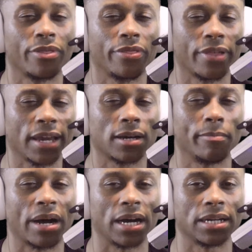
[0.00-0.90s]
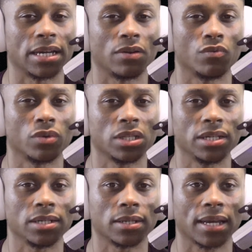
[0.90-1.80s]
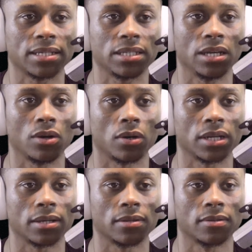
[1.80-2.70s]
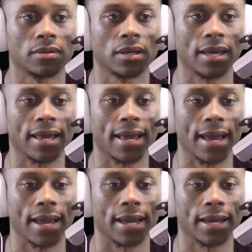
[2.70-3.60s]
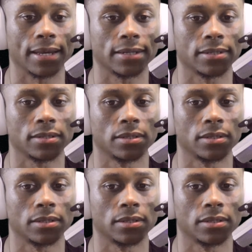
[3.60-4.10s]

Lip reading: think about it and really sit on it. And,